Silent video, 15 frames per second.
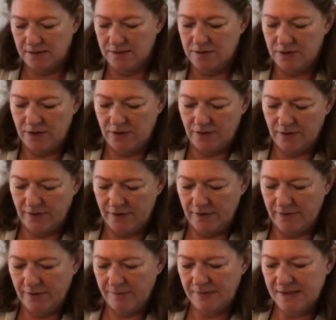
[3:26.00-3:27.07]
So
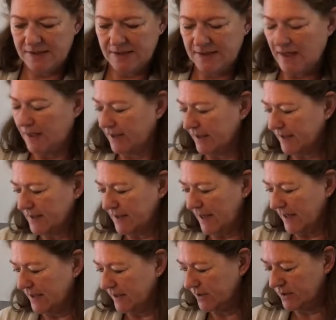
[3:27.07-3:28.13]
the mince now gets
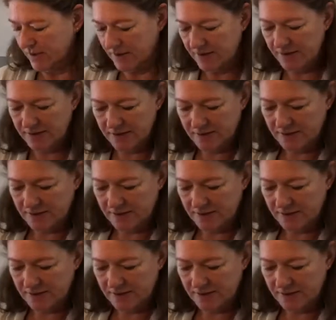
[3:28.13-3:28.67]
added to this,